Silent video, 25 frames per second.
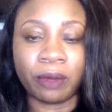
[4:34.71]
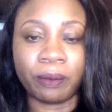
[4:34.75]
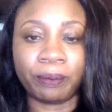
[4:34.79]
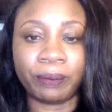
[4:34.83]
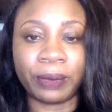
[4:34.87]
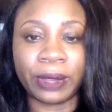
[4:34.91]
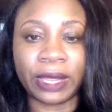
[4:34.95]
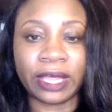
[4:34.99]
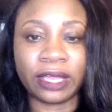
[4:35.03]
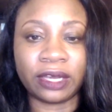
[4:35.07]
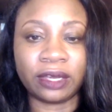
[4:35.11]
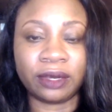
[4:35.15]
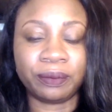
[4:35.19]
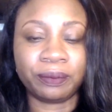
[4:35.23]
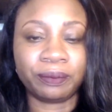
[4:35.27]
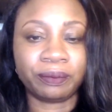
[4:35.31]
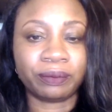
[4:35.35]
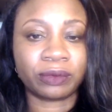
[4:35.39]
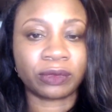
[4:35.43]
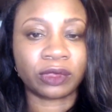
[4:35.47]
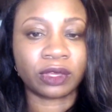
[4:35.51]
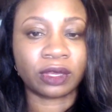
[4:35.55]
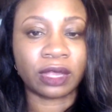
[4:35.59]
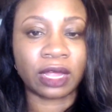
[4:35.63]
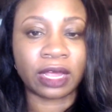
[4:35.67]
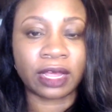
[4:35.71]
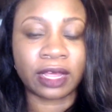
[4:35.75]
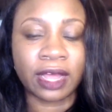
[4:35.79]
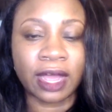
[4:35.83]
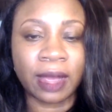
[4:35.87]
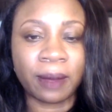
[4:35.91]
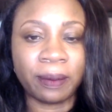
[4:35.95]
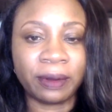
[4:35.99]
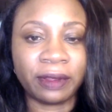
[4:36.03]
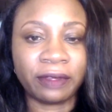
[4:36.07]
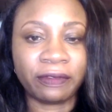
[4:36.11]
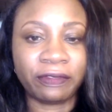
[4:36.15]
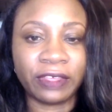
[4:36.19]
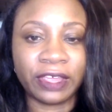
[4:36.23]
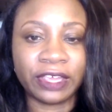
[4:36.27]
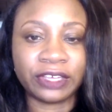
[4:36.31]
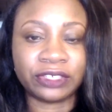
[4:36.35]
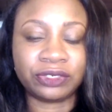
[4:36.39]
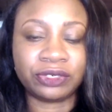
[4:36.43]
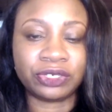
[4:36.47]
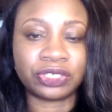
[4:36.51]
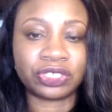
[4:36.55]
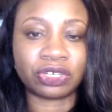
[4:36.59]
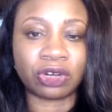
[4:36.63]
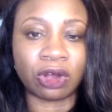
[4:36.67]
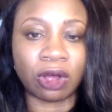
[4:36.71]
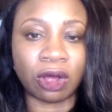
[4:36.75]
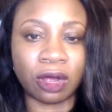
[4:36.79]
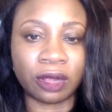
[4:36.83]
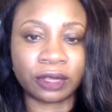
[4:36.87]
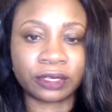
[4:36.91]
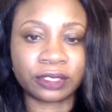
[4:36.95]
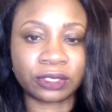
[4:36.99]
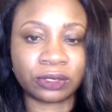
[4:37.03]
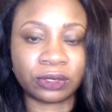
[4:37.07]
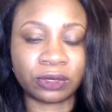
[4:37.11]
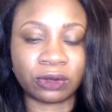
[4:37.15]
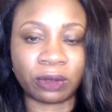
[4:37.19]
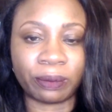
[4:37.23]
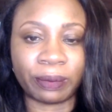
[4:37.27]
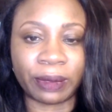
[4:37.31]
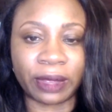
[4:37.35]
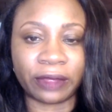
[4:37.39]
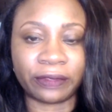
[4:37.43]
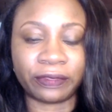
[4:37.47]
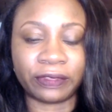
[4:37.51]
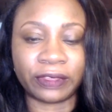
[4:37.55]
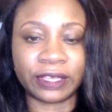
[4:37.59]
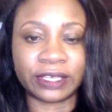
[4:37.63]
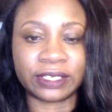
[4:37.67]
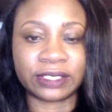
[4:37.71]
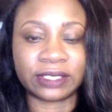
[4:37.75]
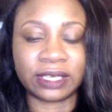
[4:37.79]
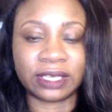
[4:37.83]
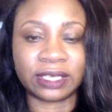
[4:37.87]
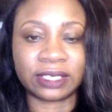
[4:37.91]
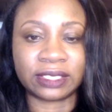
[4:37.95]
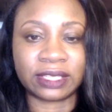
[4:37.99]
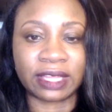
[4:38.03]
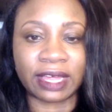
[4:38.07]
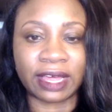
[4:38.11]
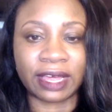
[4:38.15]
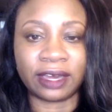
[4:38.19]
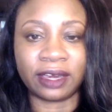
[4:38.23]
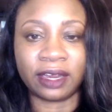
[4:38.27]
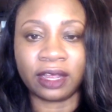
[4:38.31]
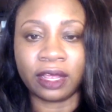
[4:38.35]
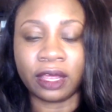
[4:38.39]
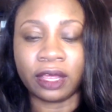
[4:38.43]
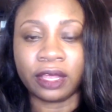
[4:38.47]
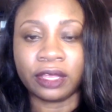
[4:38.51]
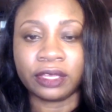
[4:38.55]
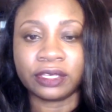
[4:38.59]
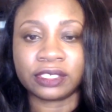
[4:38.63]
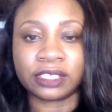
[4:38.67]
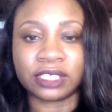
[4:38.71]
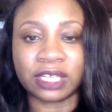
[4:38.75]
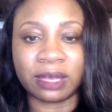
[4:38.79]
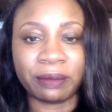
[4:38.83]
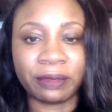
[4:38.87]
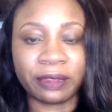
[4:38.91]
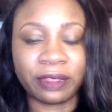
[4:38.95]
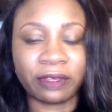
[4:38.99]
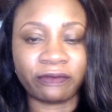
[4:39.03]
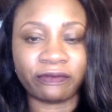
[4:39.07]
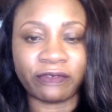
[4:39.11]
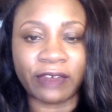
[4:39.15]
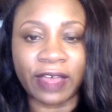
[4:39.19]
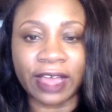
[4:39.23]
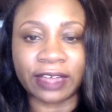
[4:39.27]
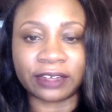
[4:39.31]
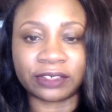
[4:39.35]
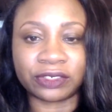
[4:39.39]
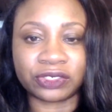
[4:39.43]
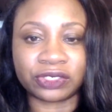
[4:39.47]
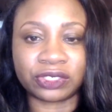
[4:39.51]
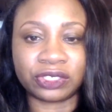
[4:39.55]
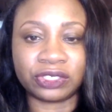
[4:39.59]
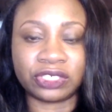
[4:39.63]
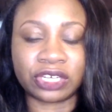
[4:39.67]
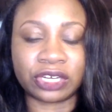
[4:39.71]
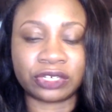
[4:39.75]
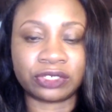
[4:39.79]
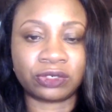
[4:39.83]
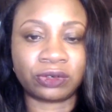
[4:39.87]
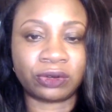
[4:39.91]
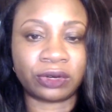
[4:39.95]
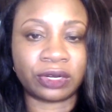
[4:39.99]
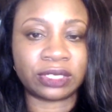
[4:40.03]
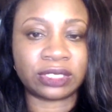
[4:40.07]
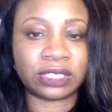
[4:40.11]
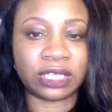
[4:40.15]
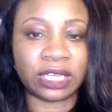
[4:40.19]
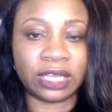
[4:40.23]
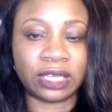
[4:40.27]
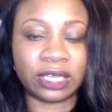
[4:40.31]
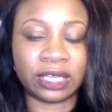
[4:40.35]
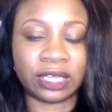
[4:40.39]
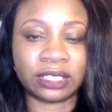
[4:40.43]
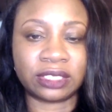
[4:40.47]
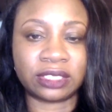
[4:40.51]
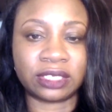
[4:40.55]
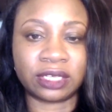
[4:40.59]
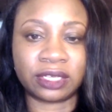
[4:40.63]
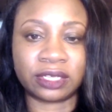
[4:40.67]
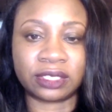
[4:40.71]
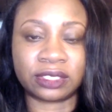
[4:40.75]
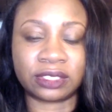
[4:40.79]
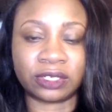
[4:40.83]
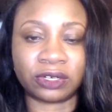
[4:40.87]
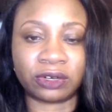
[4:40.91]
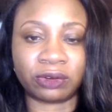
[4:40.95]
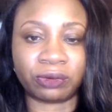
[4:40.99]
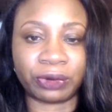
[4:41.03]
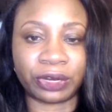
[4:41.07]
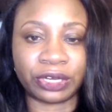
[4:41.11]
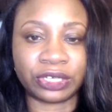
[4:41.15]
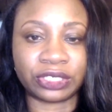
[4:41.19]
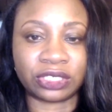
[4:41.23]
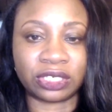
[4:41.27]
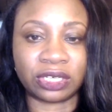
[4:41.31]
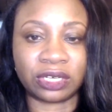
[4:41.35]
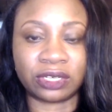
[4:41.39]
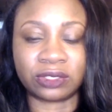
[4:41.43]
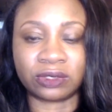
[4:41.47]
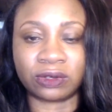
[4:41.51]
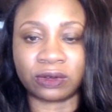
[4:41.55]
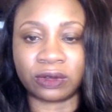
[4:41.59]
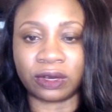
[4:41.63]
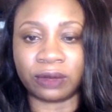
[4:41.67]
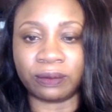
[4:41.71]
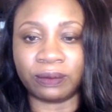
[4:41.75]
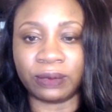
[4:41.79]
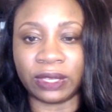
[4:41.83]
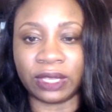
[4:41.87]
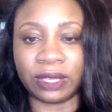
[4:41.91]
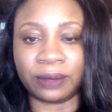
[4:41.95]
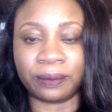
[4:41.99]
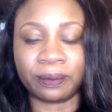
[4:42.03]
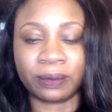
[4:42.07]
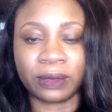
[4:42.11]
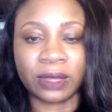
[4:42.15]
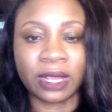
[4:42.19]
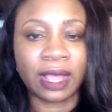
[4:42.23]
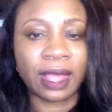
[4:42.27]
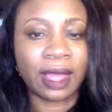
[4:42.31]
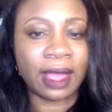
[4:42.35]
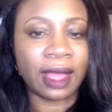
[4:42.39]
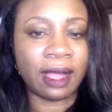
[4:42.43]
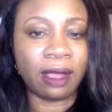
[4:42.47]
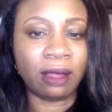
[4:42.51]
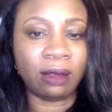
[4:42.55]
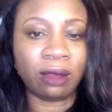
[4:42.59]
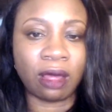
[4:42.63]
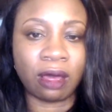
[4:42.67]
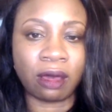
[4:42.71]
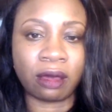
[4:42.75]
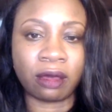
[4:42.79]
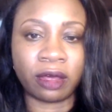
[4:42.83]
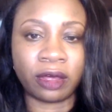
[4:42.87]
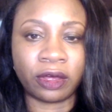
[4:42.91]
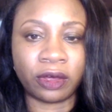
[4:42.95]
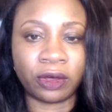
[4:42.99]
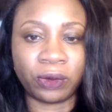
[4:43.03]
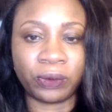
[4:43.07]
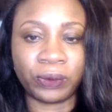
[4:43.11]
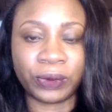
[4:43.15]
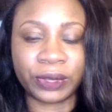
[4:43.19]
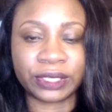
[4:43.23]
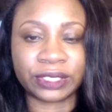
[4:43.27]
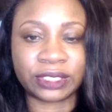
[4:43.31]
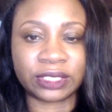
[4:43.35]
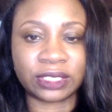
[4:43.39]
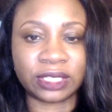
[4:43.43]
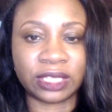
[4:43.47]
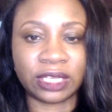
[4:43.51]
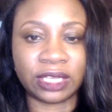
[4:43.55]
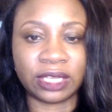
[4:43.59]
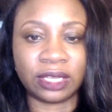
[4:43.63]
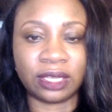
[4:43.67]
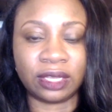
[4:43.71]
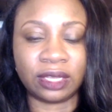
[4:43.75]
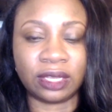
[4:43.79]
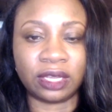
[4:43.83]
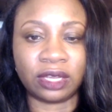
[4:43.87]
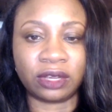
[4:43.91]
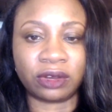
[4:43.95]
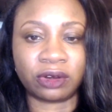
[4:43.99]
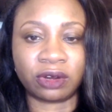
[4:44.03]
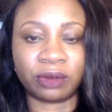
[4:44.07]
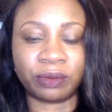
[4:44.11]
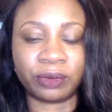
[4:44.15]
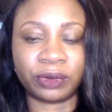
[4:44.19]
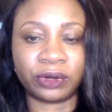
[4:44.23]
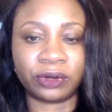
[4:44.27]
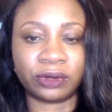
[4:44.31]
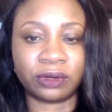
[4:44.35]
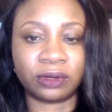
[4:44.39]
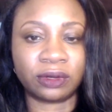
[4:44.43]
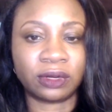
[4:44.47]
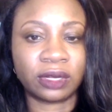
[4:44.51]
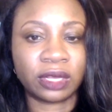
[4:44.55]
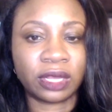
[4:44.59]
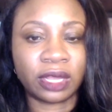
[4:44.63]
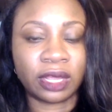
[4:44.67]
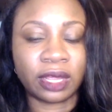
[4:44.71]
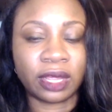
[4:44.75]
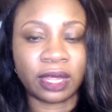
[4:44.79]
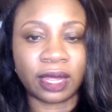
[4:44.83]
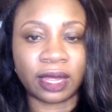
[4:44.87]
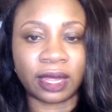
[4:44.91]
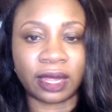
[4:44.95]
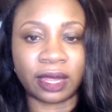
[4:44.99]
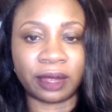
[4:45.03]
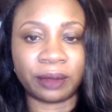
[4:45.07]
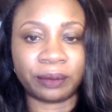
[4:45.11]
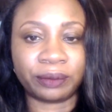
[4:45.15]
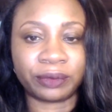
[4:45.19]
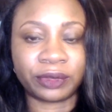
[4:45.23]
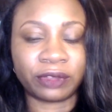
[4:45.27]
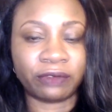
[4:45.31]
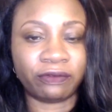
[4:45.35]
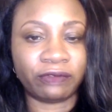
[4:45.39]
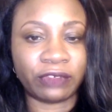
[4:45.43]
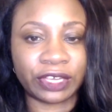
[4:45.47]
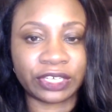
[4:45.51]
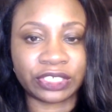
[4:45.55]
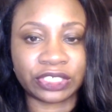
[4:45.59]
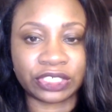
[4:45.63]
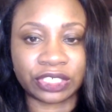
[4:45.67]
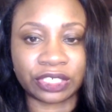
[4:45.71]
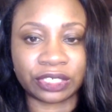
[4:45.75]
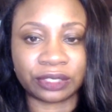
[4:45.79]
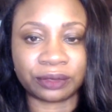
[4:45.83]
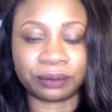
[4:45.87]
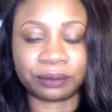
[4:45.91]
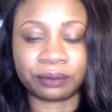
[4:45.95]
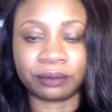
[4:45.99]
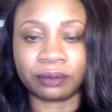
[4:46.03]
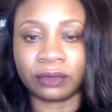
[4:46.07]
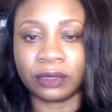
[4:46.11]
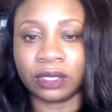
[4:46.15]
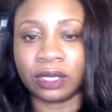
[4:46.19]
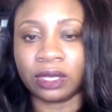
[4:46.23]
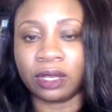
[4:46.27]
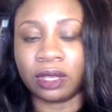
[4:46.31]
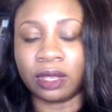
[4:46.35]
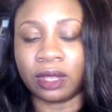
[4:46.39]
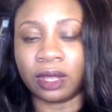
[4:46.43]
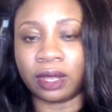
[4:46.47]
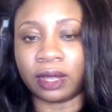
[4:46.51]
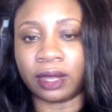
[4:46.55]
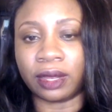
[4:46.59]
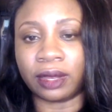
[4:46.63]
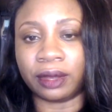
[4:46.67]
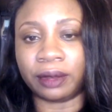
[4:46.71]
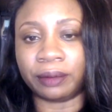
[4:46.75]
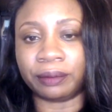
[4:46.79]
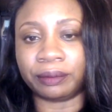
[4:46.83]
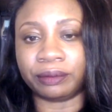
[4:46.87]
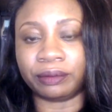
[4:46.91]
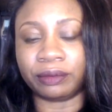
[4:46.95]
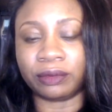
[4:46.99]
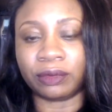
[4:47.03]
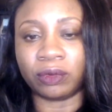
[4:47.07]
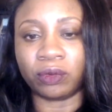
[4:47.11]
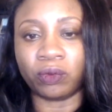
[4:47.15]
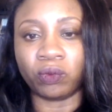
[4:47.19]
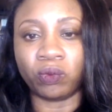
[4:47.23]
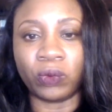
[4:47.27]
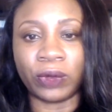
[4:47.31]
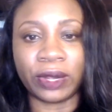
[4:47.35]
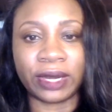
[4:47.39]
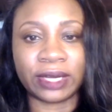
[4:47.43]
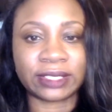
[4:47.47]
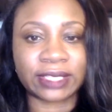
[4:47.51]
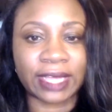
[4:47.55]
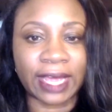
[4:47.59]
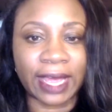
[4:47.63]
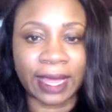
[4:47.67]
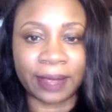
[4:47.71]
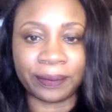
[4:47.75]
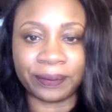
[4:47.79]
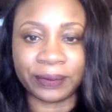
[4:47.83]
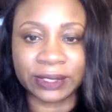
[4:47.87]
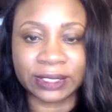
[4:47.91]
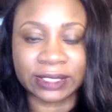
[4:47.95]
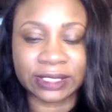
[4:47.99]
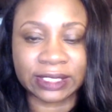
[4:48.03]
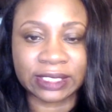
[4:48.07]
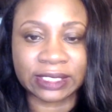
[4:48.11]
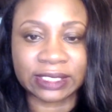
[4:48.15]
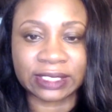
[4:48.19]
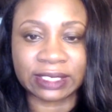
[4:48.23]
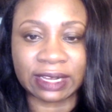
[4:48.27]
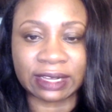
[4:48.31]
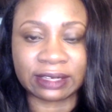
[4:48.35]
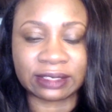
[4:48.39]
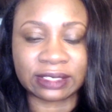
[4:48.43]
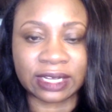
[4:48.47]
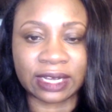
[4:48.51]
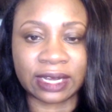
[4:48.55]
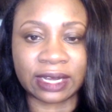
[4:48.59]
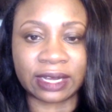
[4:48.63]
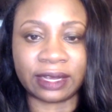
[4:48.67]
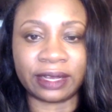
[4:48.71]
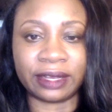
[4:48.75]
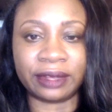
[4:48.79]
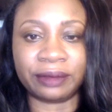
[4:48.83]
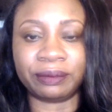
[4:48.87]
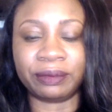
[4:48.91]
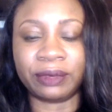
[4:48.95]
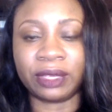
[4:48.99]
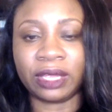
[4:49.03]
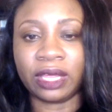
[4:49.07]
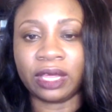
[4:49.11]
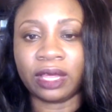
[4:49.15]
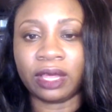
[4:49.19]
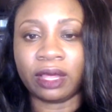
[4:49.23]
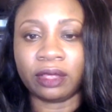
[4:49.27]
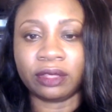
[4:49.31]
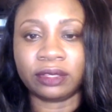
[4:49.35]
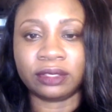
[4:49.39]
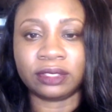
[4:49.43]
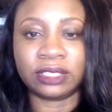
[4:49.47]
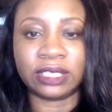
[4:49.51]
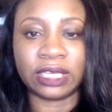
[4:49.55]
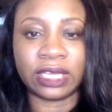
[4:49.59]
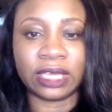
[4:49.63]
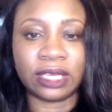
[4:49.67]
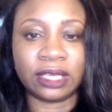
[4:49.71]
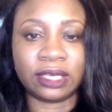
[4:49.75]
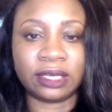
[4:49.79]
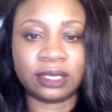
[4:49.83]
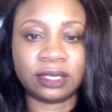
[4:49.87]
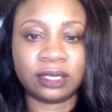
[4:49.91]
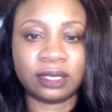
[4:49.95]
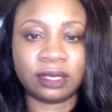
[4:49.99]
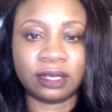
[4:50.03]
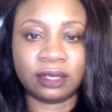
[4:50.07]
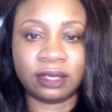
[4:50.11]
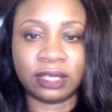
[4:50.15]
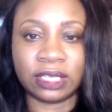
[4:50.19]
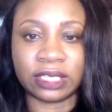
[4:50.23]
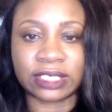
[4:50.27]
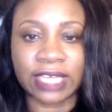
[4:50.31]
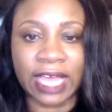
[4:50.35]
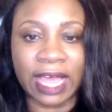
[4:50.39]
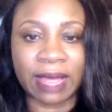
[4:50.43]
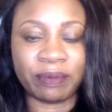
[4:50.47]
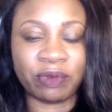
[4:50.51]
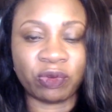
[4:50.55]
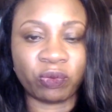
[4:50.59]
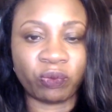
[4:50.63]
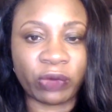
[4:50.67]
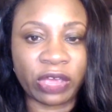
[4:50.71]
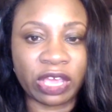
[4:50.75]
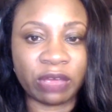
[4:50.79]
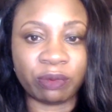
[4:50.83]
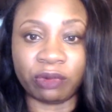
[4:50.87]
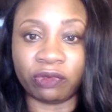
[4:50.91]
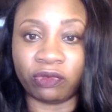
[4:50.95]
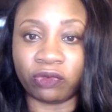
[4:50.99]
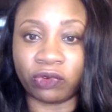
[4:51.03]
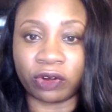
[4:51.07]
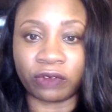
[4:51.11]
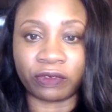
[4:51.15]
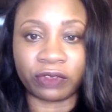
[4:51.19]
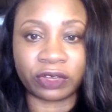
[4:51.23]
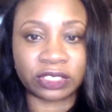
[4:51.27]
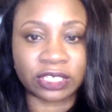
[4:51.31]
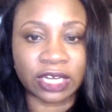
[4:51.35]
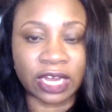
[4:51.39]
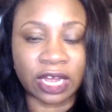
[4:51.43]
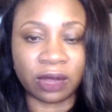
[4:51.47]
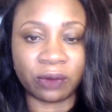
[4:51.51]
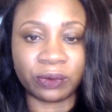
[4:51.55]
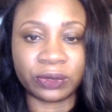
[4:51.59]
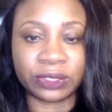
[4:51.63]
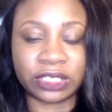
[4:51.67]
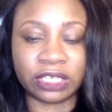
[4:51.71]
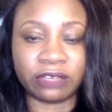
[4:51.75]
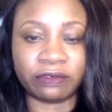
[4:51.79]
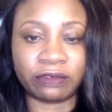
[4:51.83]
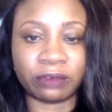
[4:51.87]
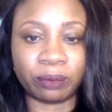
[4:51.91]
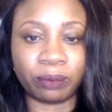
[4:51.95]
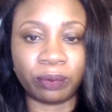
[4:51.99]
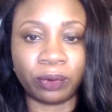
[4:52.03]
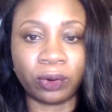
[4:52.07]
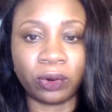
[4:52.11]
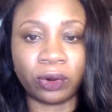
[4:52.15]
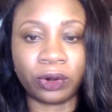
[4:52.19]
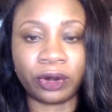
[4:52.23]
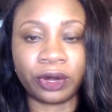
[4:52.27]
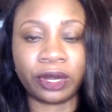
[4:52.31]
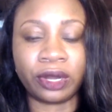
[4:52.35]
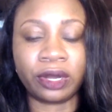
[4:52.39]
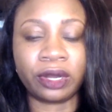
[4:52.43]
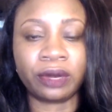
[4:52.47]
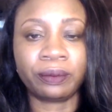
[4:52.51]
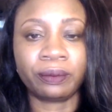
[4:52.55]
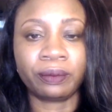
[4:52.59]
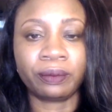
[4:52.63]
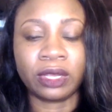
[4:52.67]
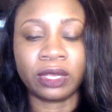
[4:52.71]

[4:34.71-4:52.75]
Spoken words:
But a couple of things you should also know about this is that some of the factors the judge is going to take into consideration is going to be how long ago was the criminal conviction, what has happened since that time, did this happen way before the child was even born,